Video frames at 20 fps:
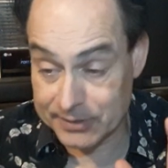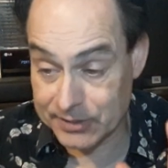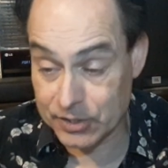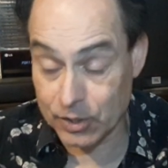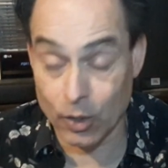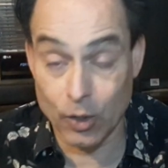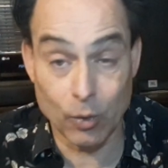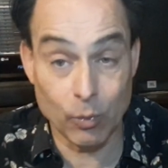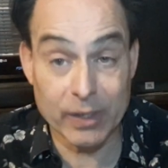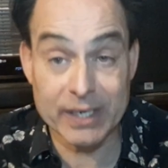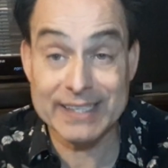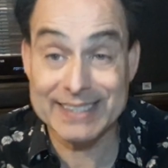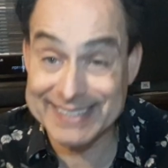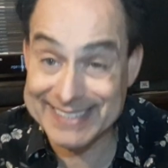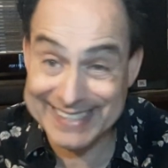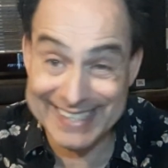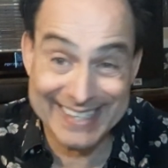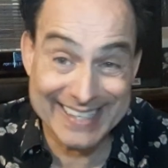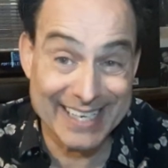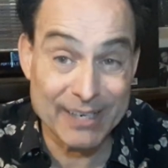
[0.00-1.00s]
So we're going to
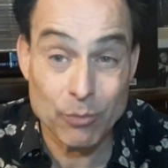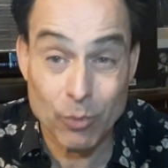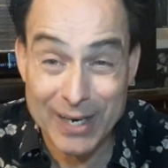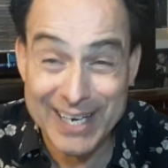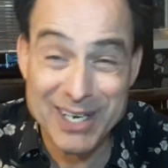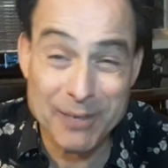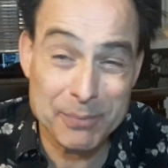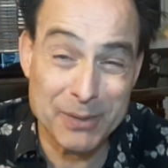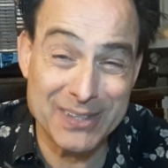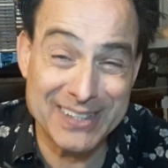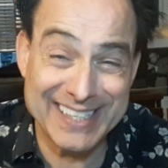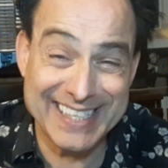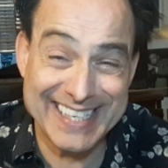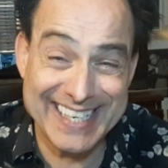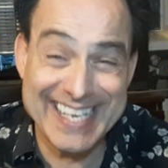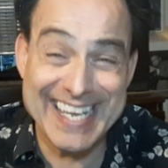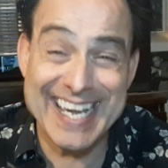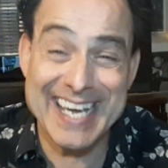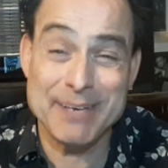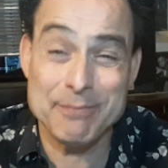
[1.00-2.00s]
see that right up to
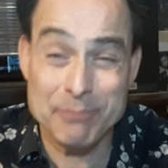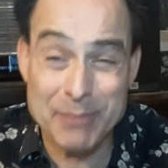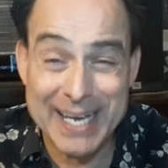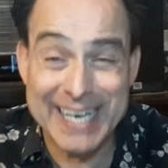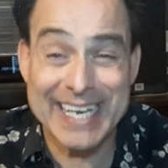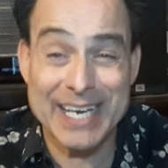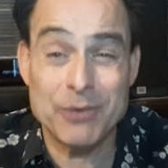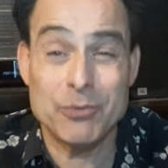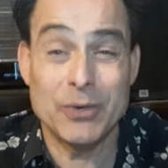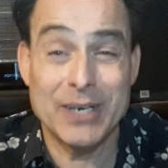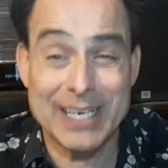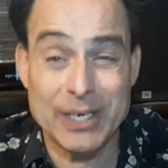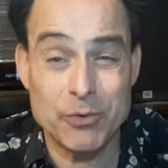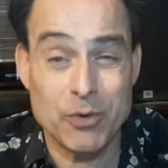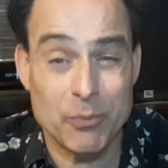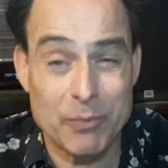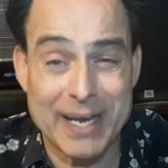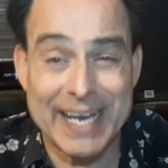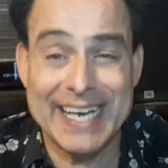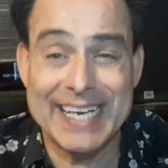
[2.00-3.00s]
the end, Benny really
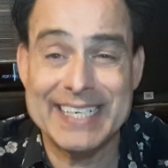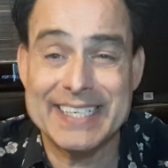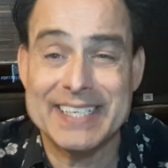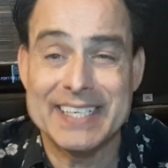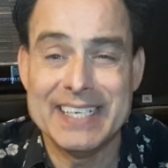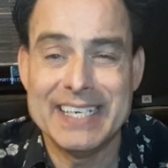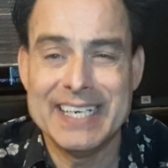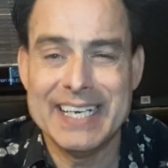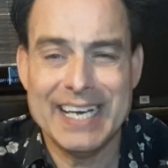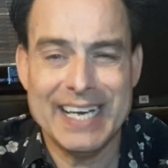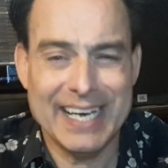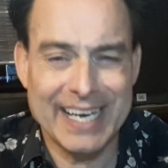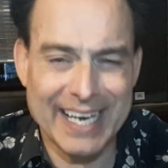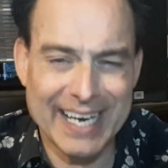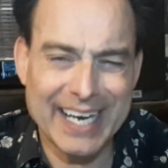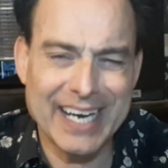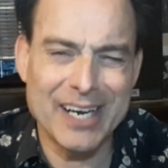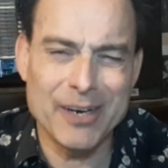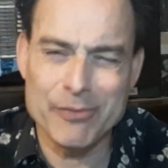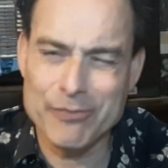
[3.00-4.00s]
remained
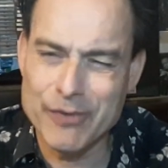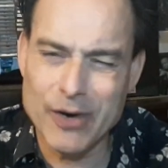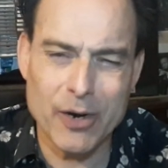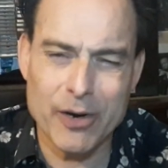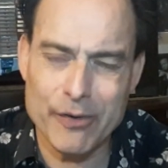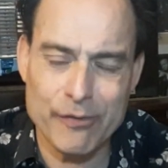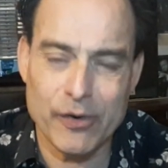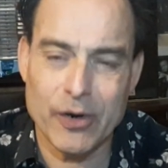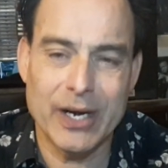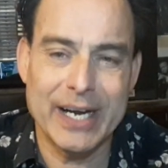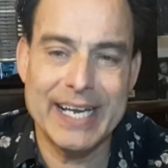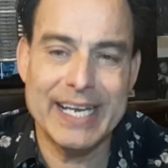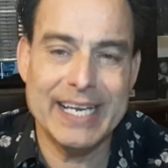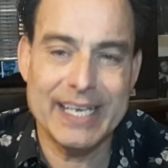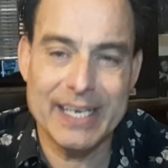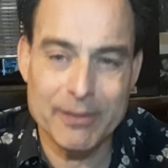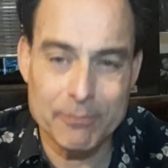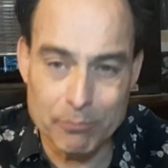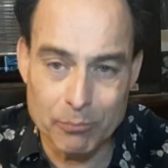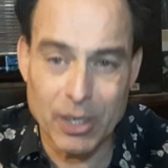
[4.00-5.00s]
very
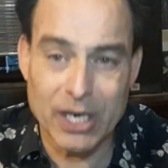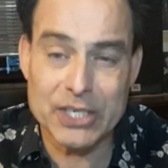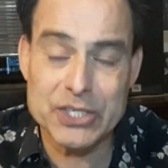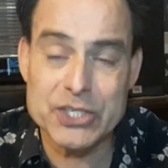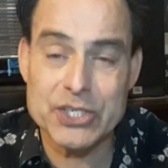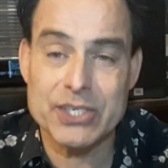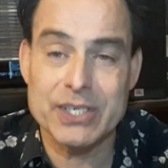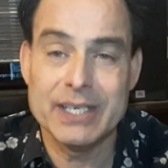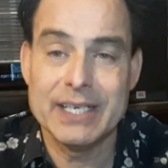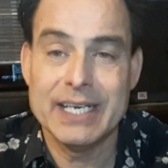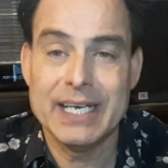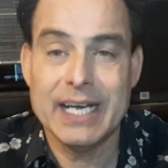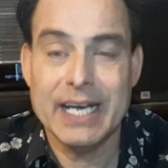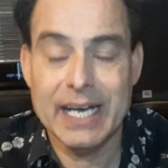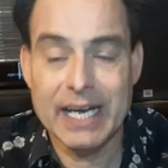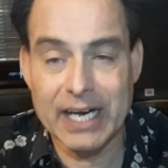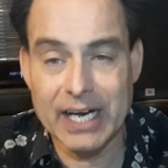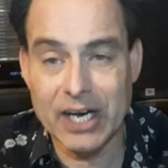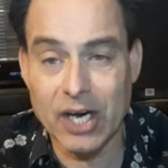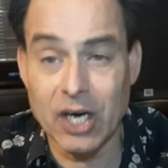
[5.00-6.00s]
much
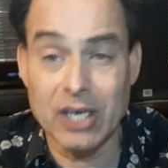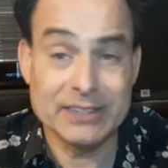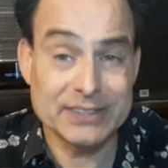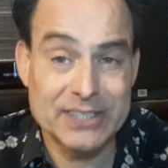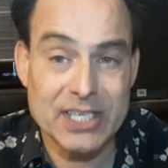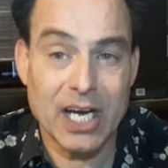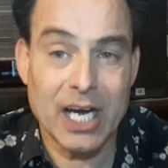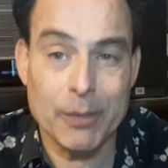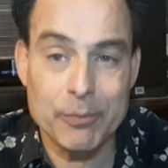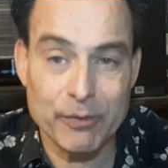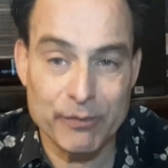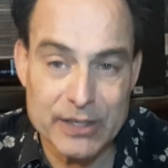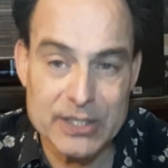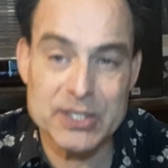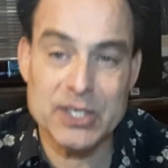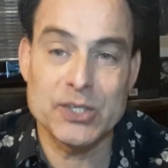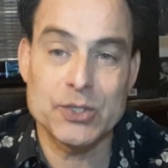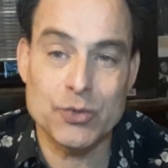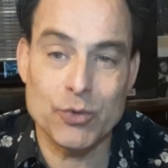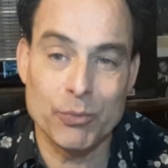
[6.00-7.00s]
on top of
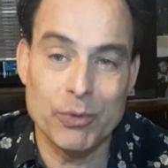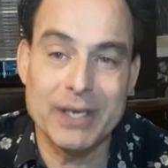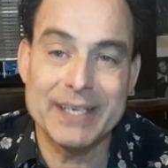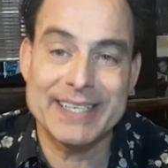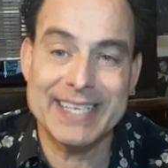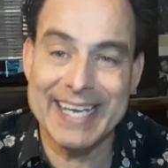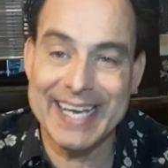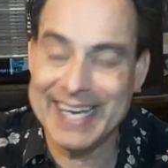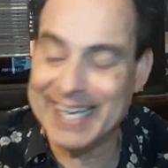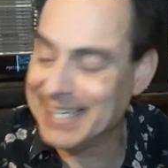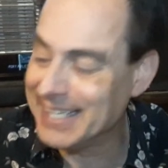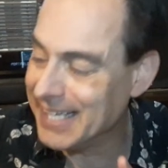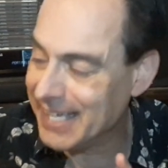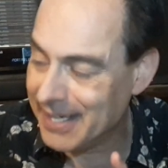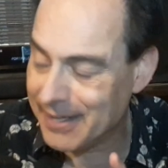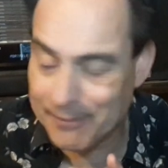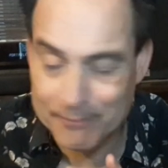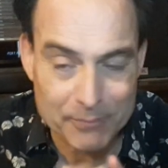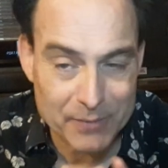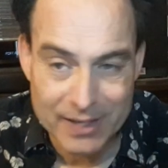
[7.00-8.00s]
his instrument and
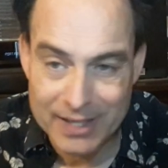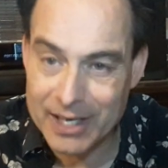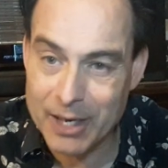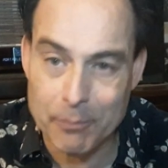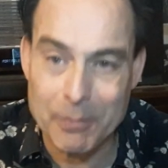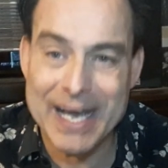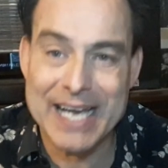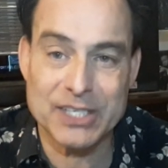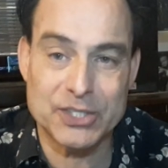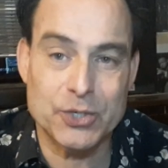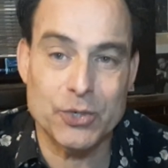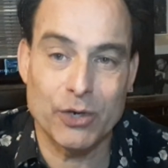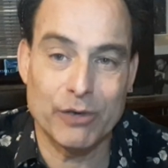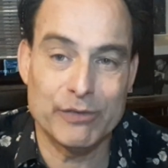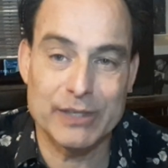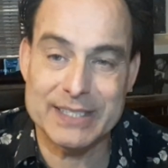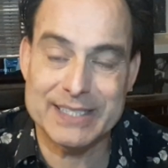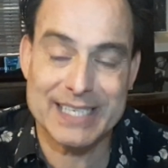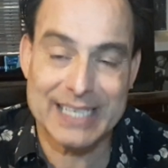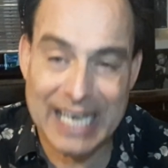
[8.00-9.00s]
a master
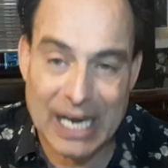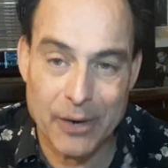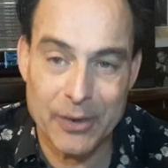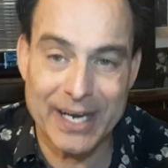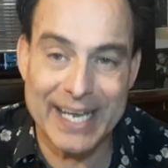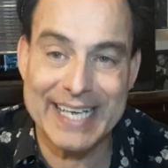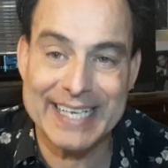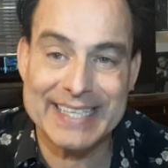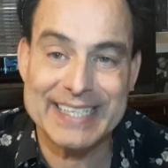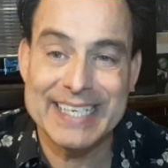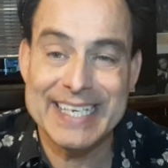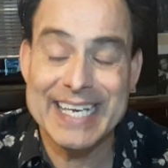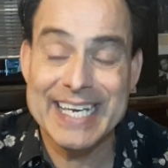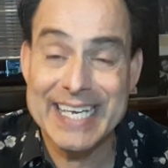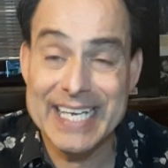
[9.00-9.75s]
of his clarinet.